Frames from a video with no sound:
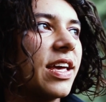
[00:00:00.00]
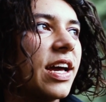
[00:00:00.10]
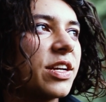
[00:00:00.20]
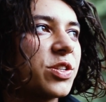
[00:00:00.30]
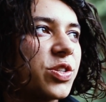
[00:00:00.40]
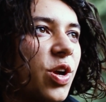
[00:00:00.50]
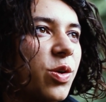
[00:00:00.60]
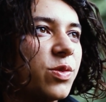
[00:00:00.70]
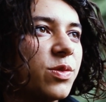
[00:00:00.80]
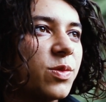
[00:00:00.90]
they're
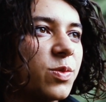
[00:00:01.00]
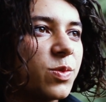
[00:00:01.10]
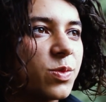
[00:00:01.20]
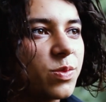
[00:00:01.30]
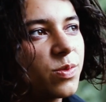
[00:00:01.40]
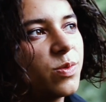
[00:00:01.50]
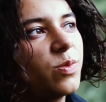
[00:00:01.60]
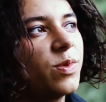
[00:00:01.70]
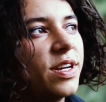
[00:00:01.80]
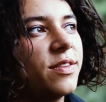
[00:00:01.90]
shown
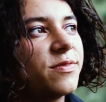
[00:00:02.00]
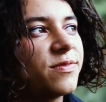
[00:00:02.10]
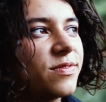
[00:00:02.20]
with